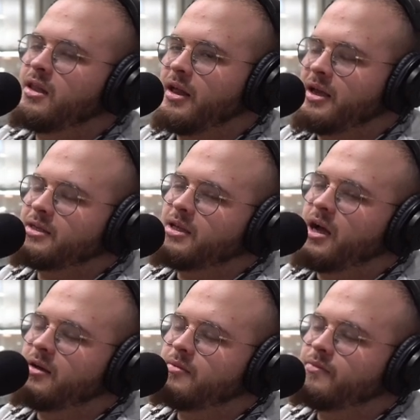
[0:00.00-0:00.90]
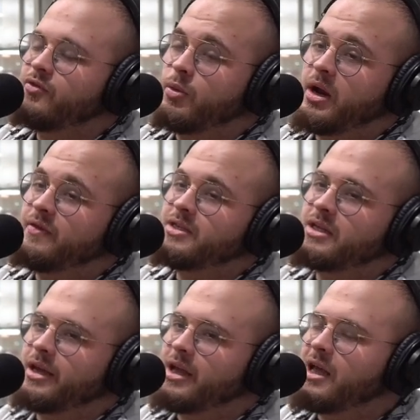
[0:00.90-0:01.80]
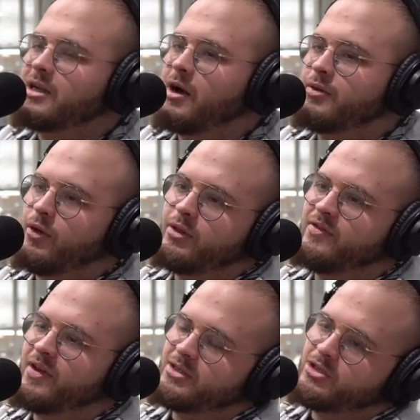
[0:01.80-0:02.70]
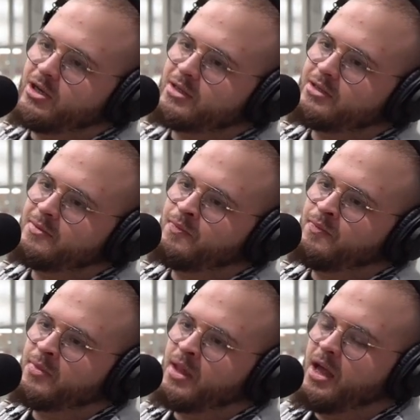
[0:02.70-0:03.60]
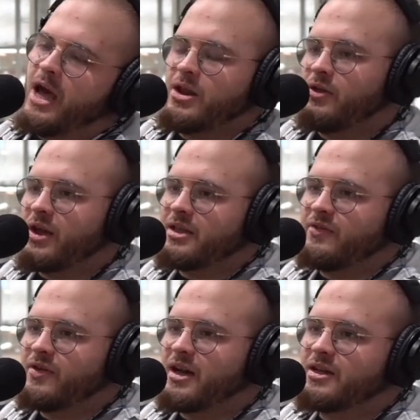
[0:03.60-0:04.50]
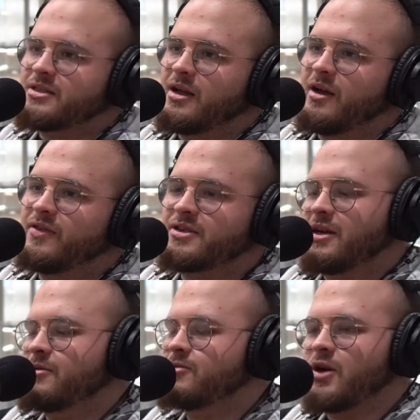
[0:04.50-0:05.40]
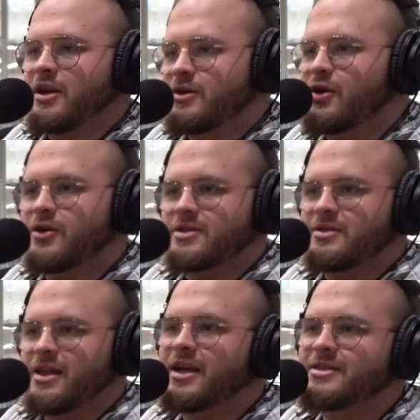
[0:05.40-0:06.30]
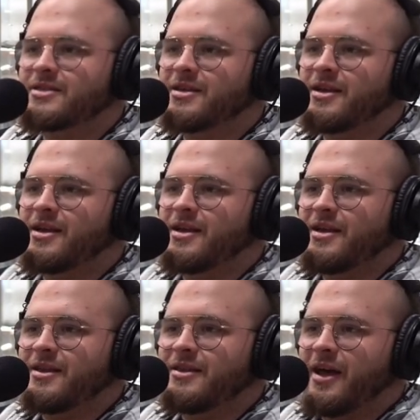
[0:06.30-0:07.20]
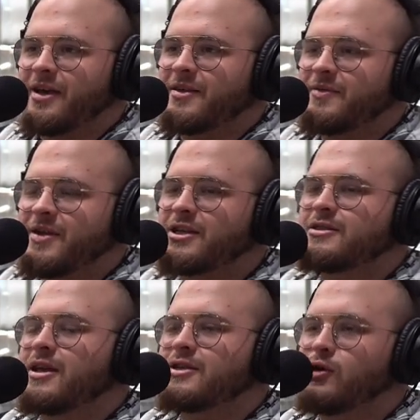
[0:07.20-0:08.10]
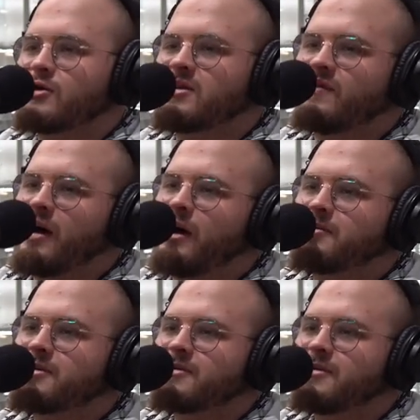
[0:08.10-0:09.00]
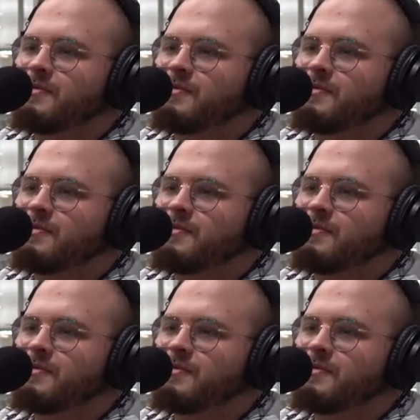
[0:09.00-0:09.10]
like he's not, from what I've seen, like hanging out with OnlyFans chicks and all like different kind of stuff. He's like trying to curse less, like it's wholesome vibes.